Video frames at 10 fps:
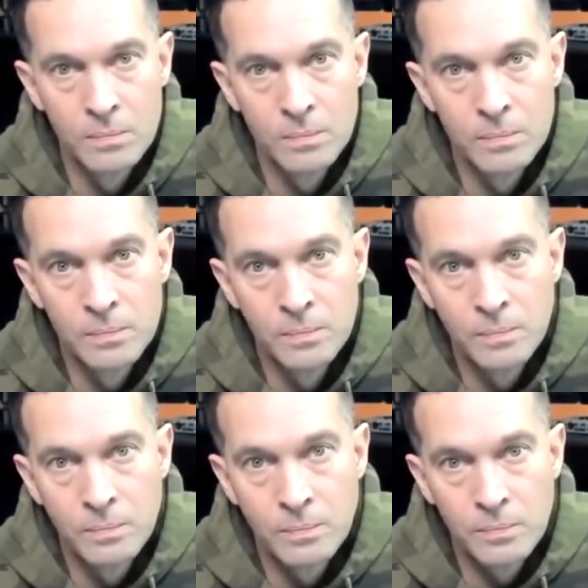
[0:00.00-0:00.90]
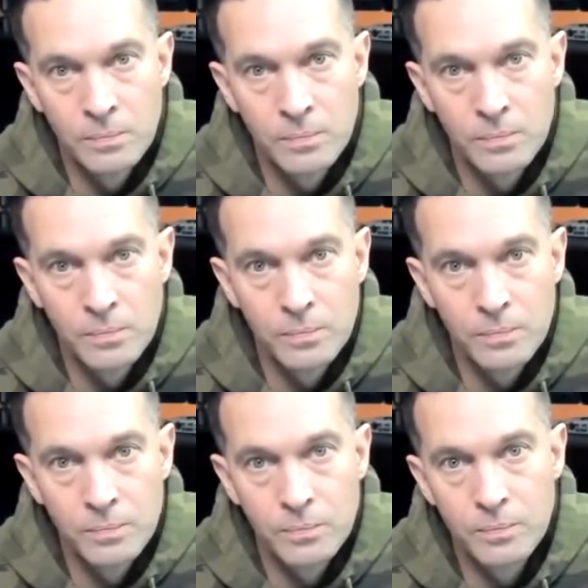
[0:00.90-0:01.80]

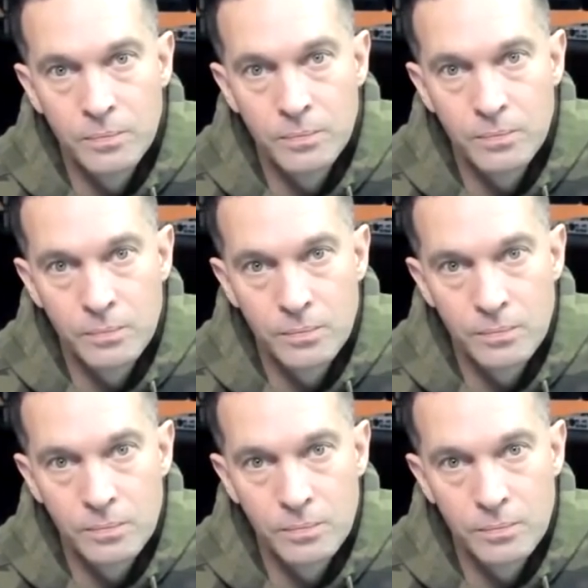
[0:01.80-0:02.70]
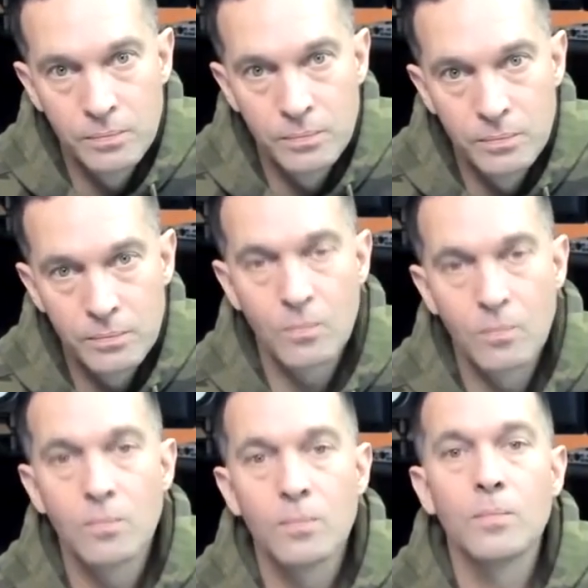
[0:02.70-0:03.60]

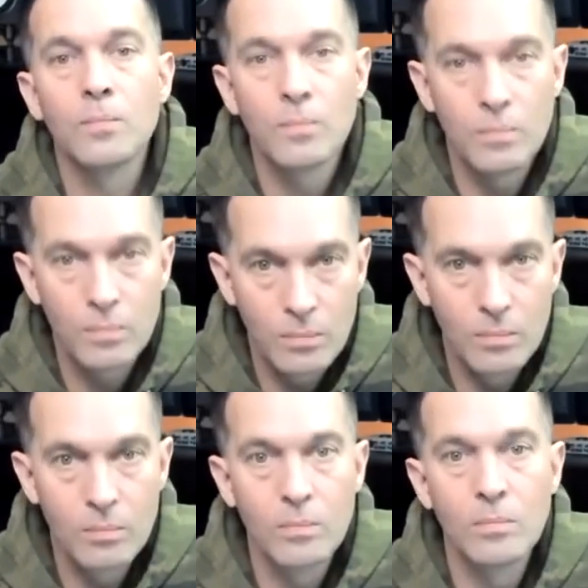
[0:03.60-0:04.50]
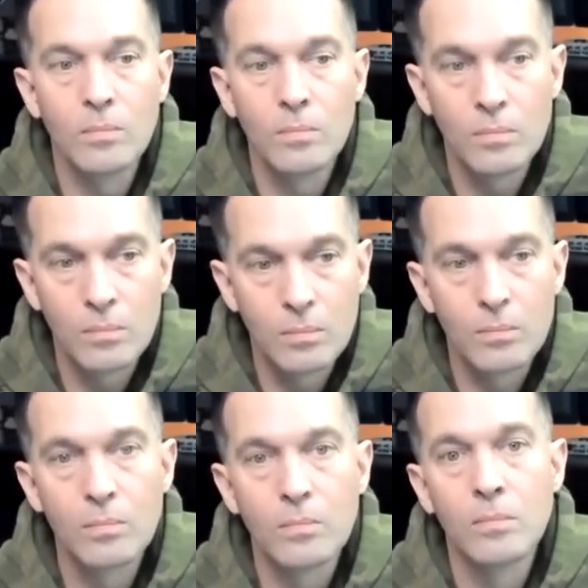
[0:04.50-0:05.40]

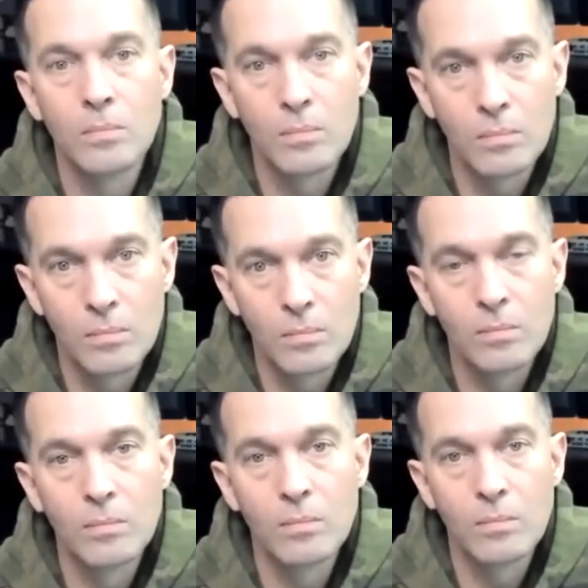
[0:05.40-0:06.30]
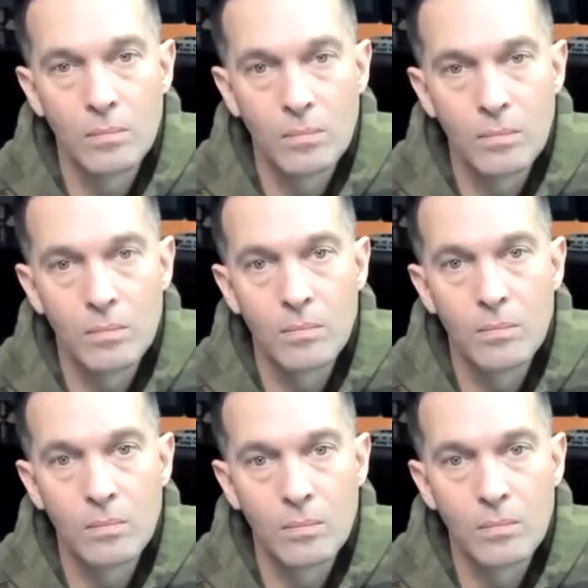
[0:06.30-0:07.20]

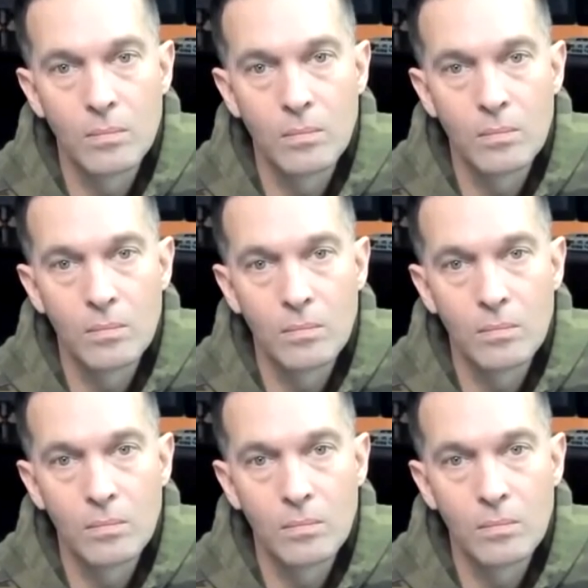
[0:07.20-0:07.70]
This person isn't speaking.